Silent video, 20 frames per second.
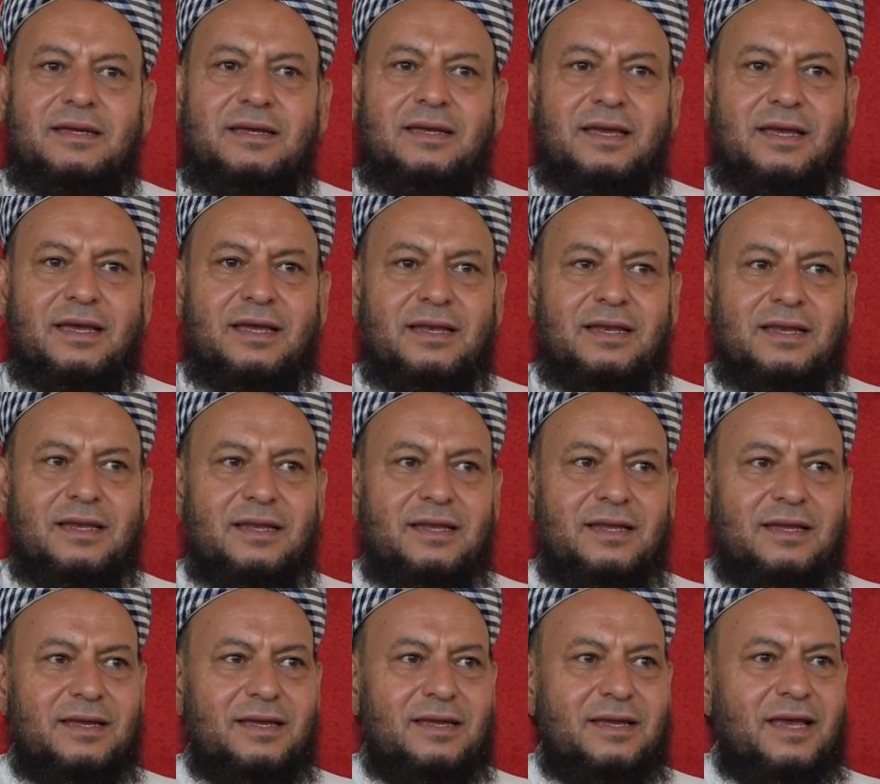And
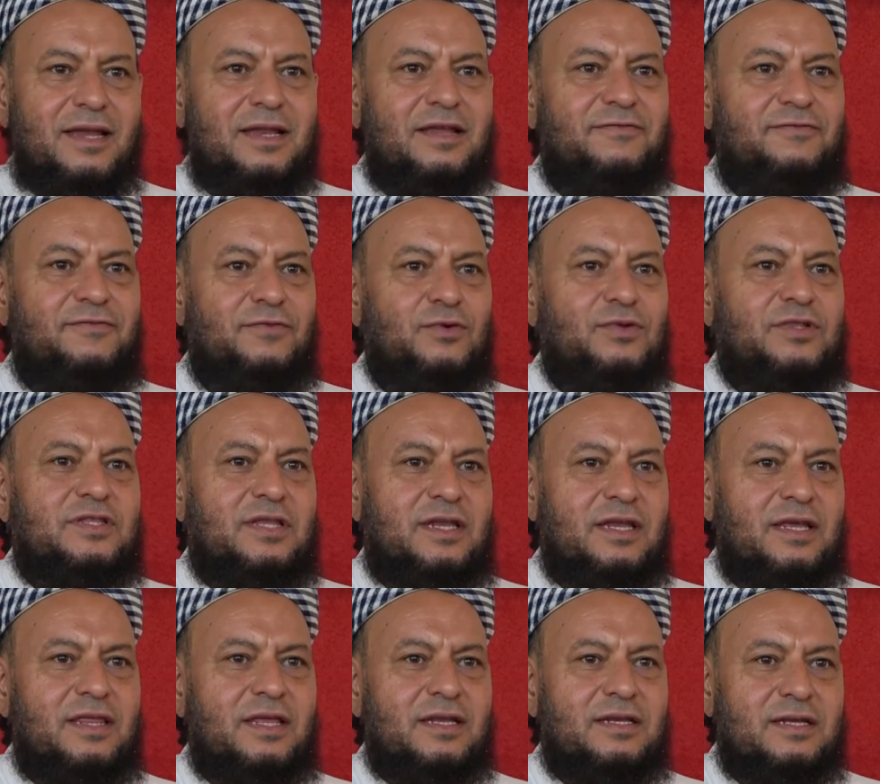any fruit
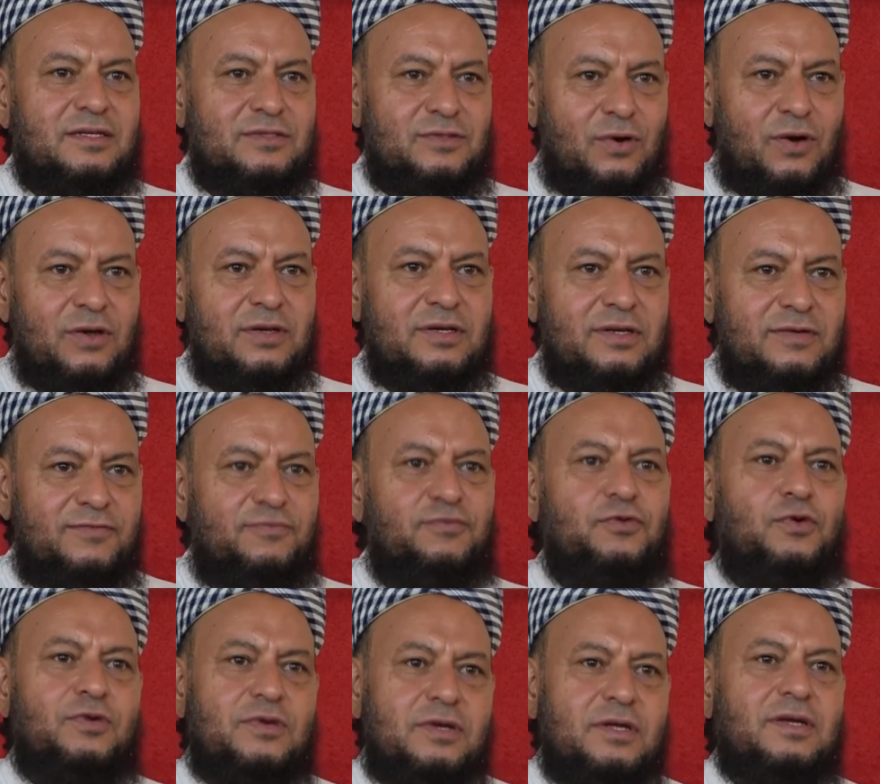tree that has got
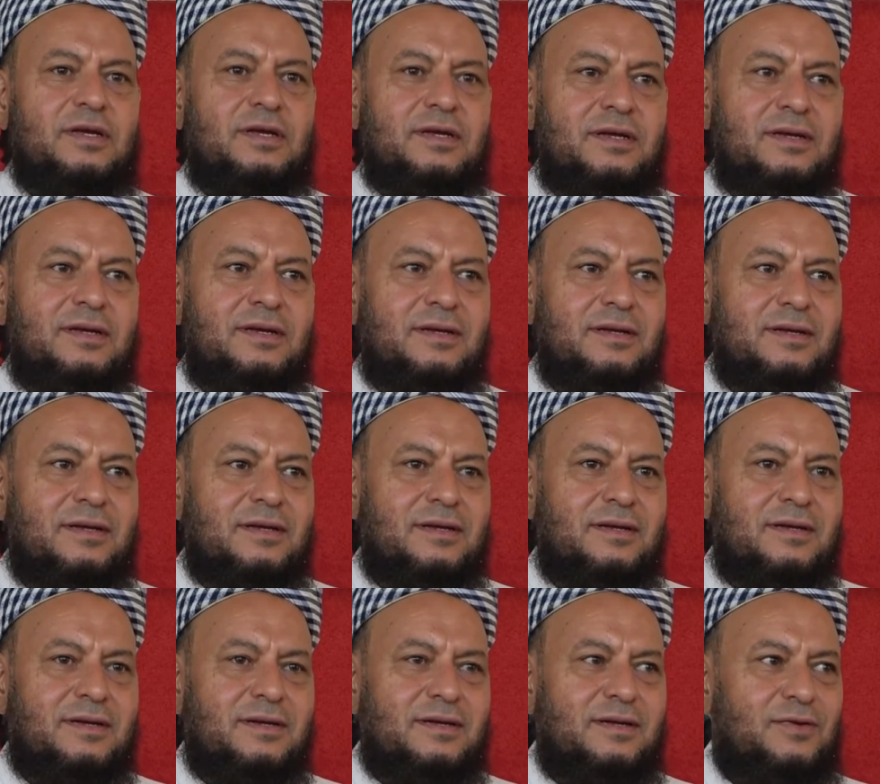fruit,
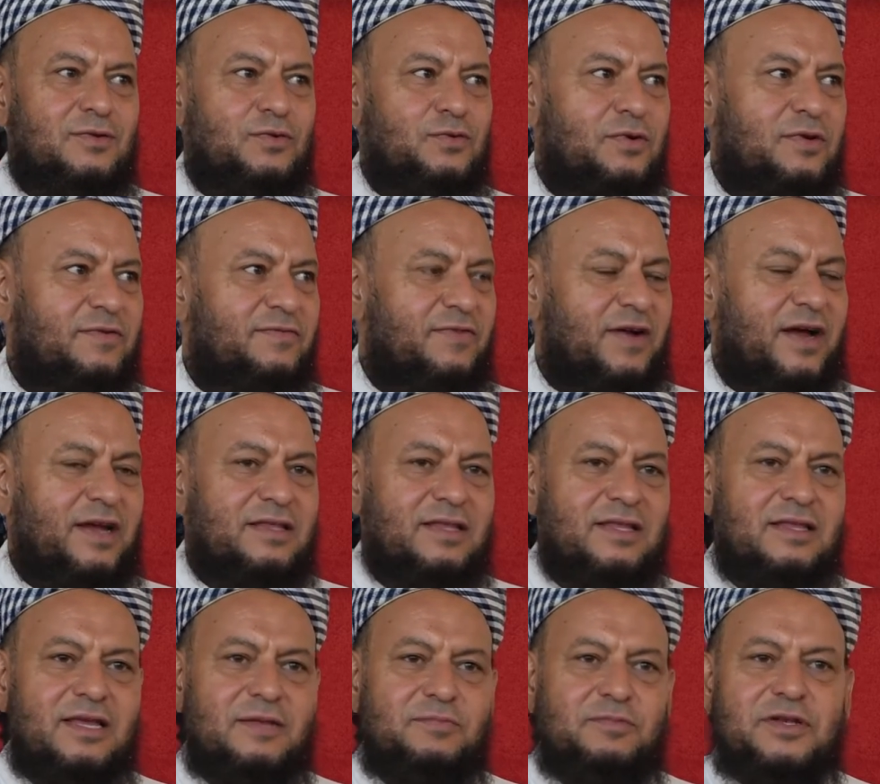you will find
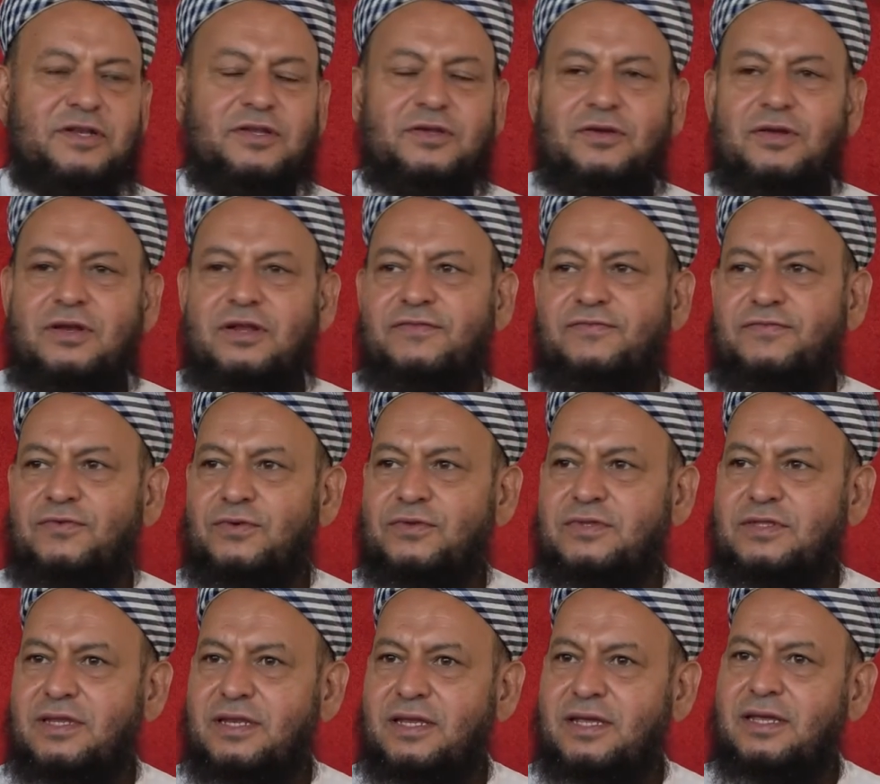that particular
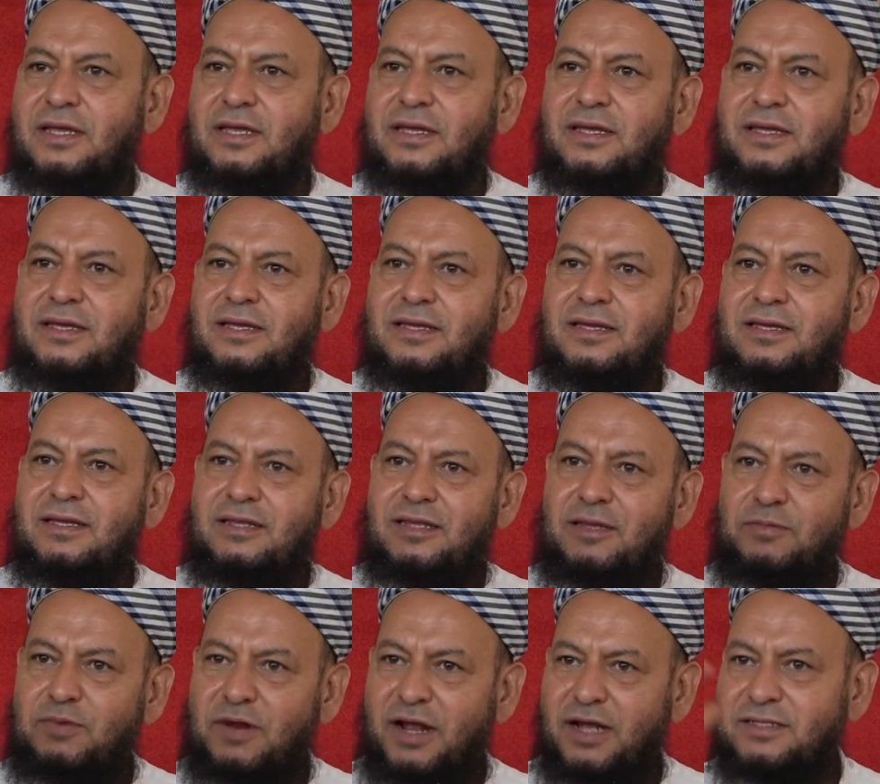fruit tree,
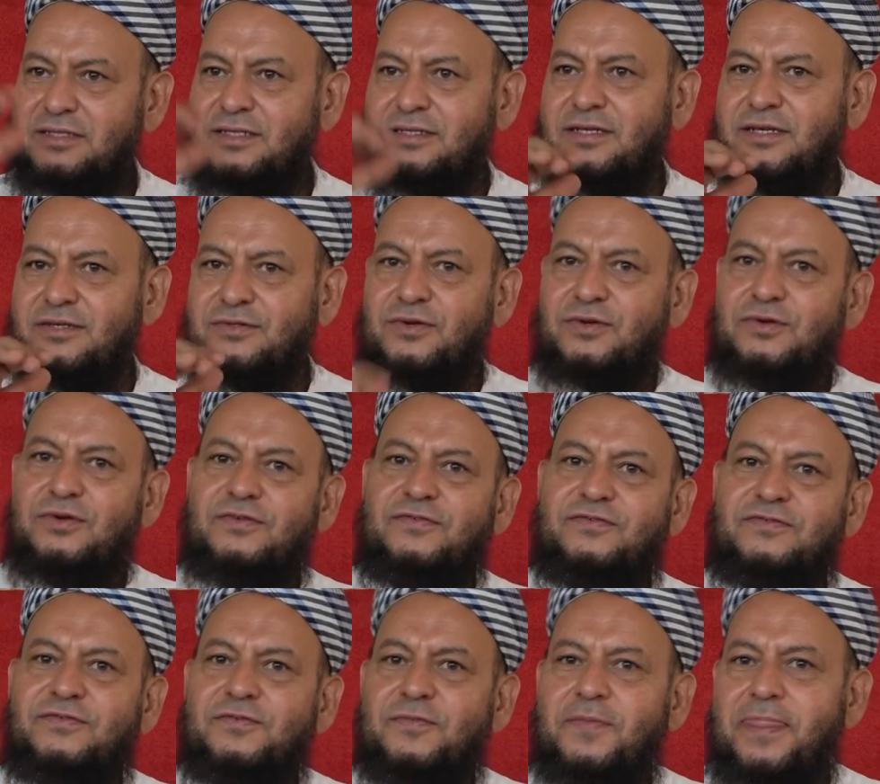the branches are sort
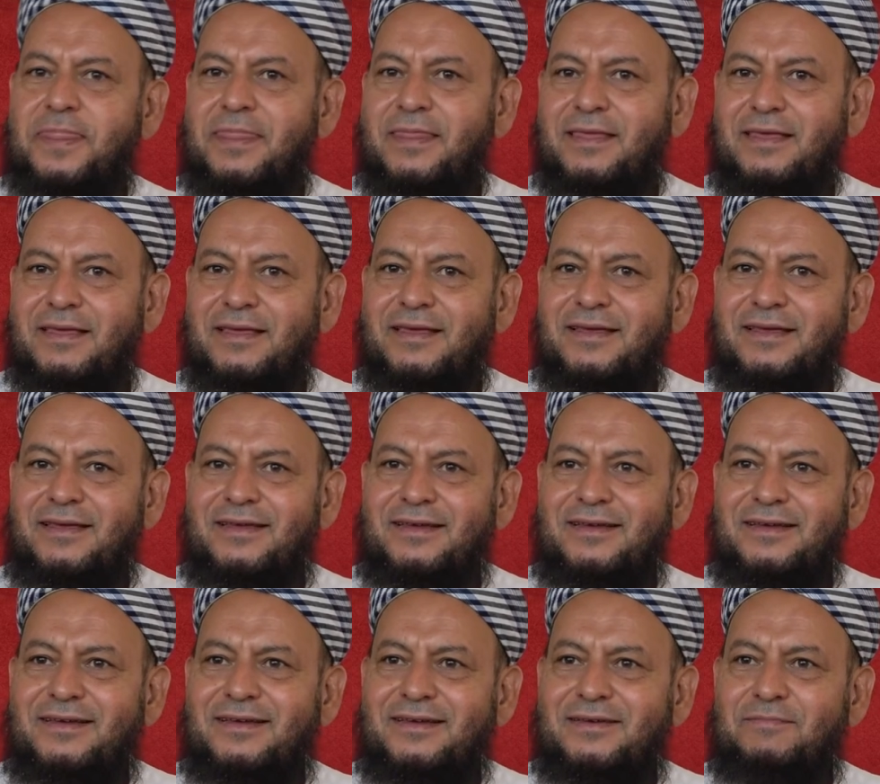of
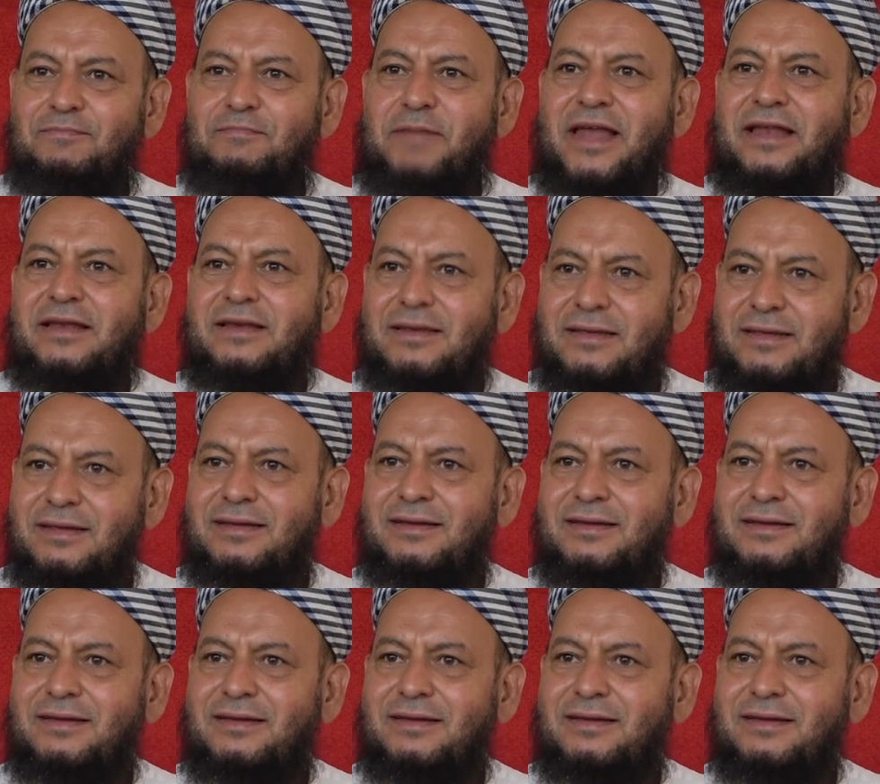bent